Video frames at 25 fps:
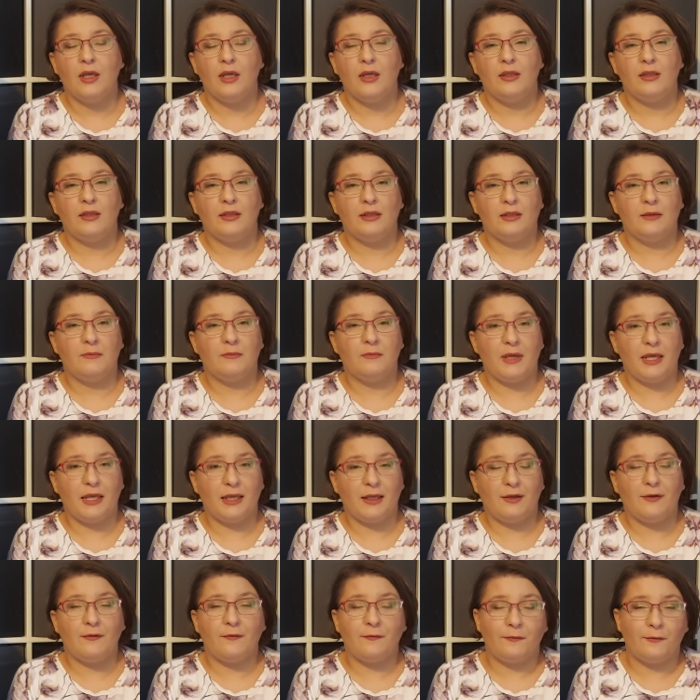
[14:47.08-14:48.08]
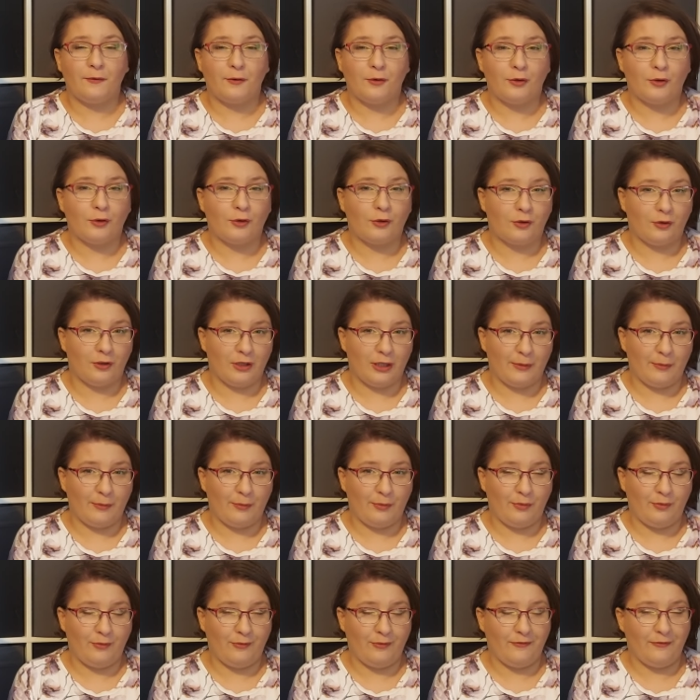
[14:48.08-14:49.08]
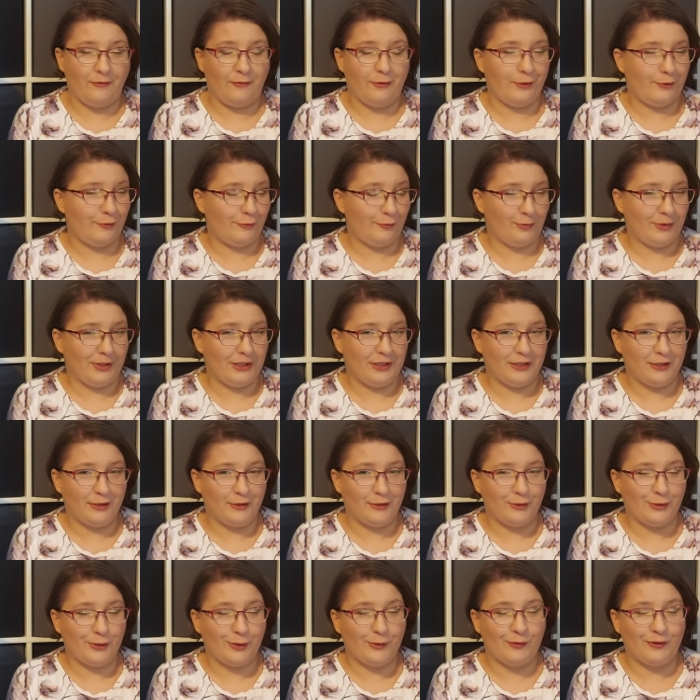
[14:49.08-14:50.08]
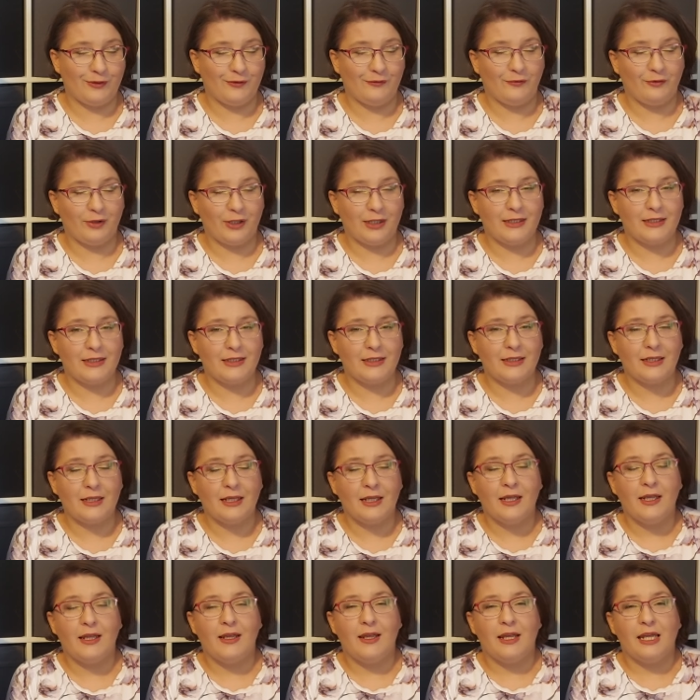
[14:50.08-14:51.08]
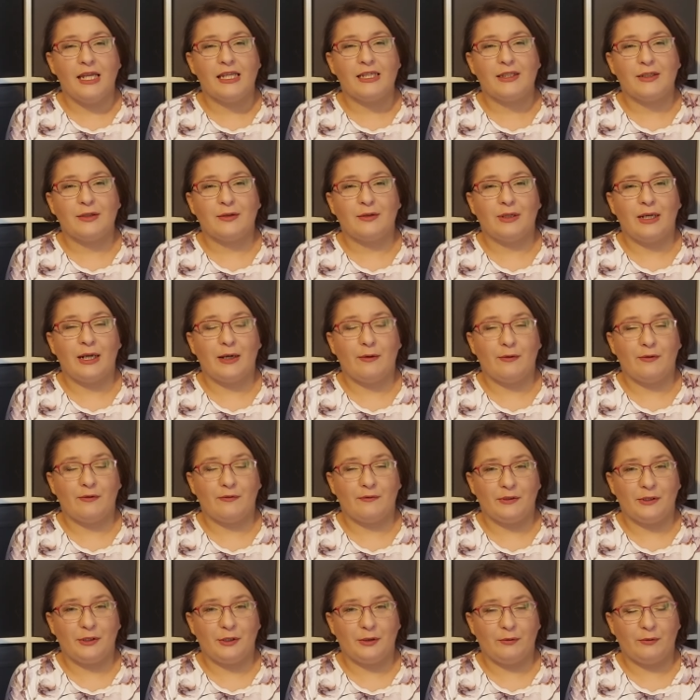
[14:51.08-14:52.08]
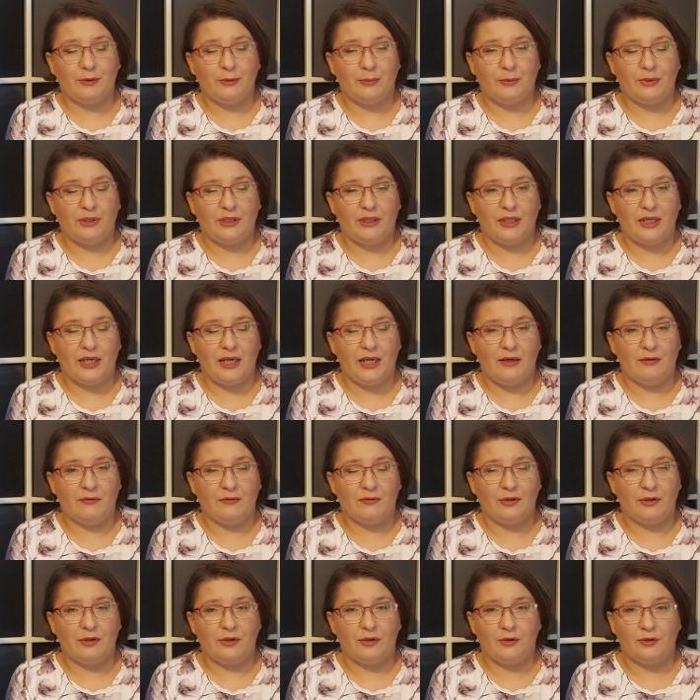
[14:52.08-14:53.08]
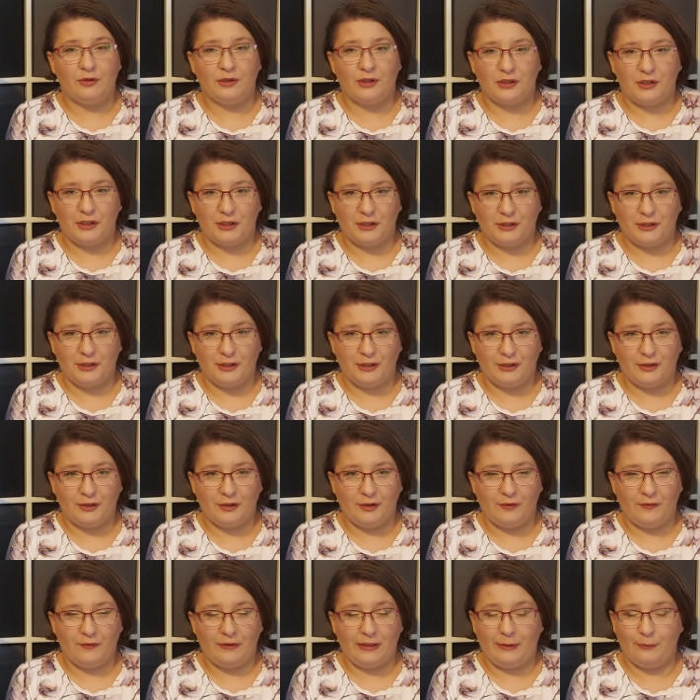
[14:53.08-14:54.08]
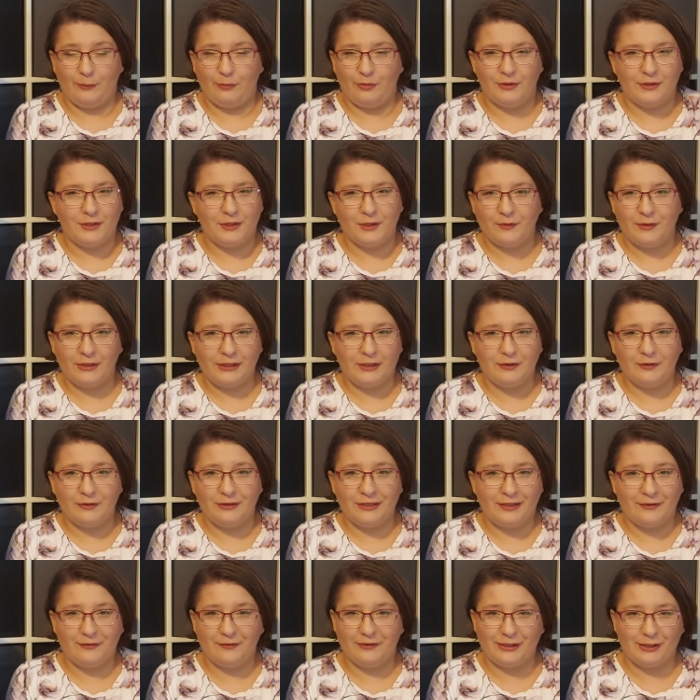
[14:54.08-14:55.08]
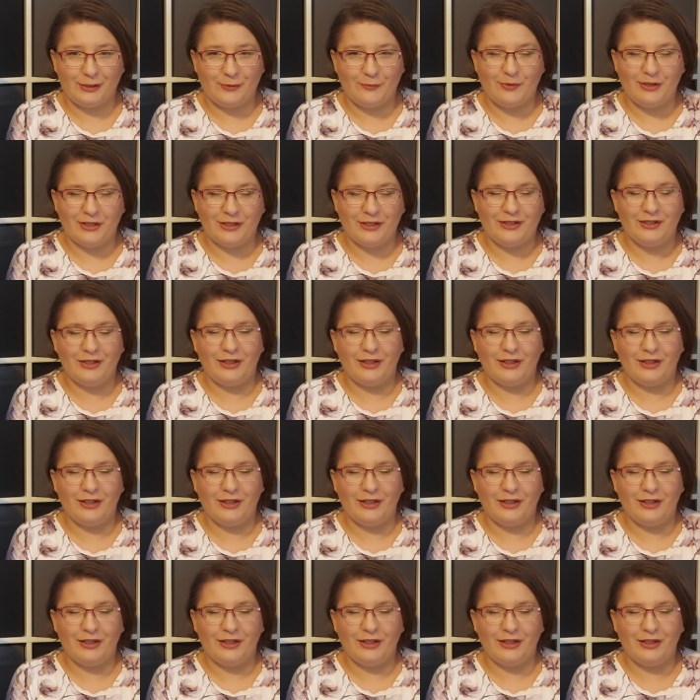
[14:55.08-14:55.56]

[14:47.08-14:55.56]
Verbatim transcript: the make for collab with one of my dear sewing friends. So our video will be out on the 30th of April. So I don't have that much